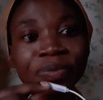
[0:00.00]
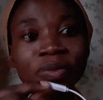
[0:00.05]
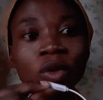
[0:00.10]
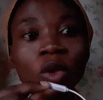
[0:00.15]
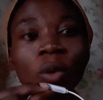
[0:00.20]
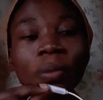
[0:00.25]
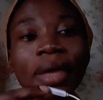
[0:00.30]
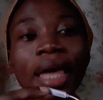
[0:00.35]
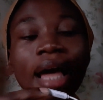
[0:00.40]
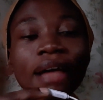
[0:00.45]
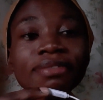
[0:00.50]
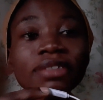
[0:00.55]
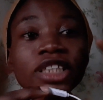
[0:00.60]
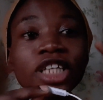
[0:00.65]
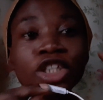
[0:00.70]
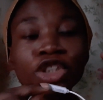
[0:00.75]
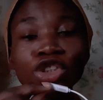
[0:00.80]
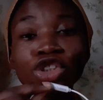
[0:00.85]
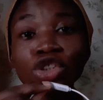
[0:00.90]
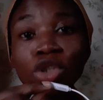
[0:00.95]
We'll be having a
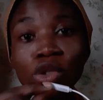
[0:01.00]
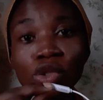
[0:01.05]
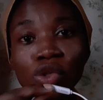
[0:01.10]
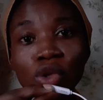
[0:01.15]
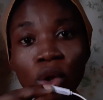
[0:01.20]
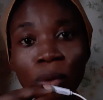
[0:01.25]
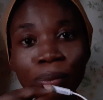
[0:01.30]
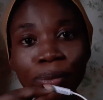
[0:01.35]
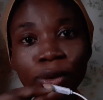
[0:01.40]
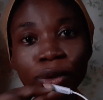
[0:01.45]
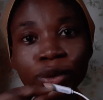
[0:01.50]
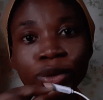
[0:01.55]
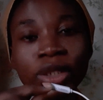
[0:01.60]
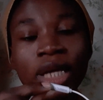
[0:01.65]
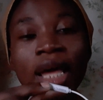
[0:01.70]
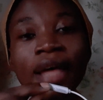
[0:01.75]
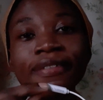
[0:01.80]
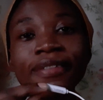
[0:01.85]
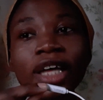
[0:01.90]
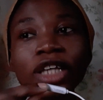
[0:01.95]
short upload.
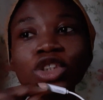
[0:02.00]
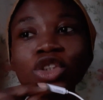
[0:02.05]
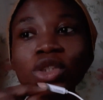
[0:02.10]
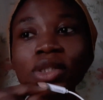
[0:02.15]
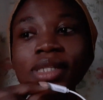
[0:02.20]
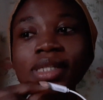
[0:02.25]
That short